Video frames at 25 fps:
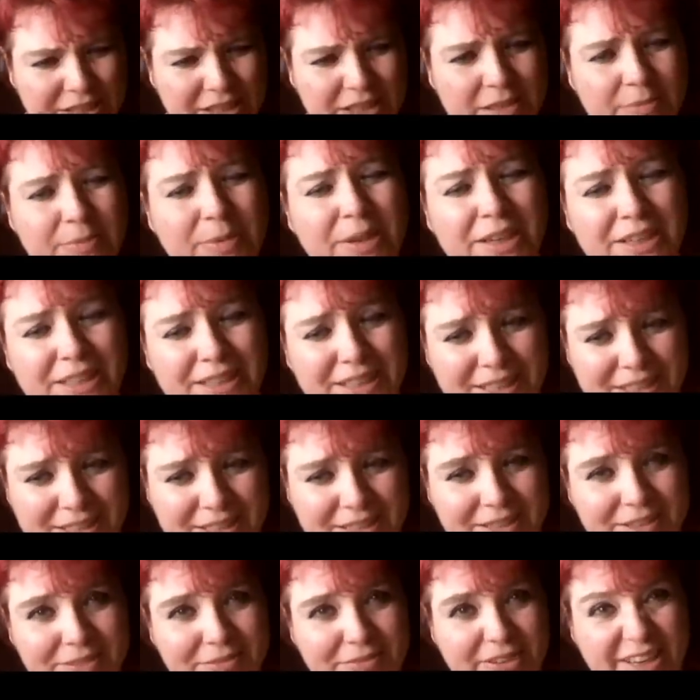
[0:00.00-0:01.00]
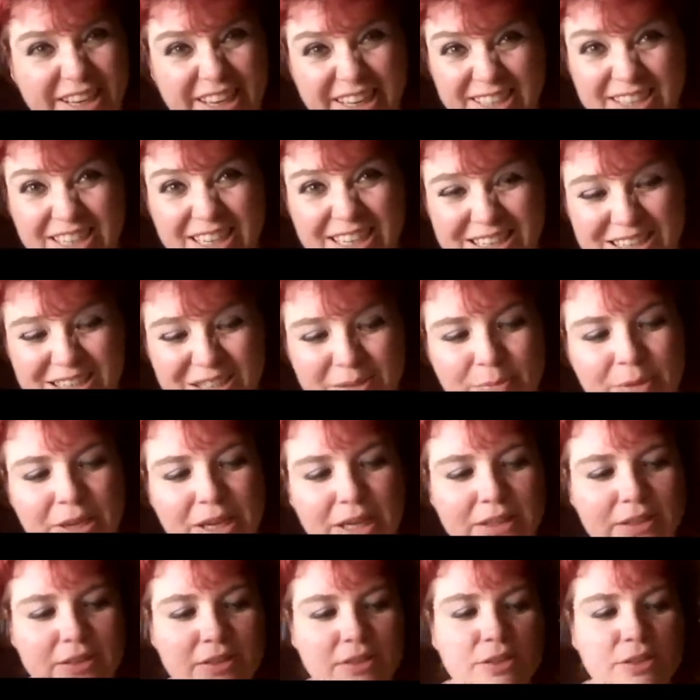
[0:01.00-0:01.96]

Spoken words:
And the smell is fake tan smell,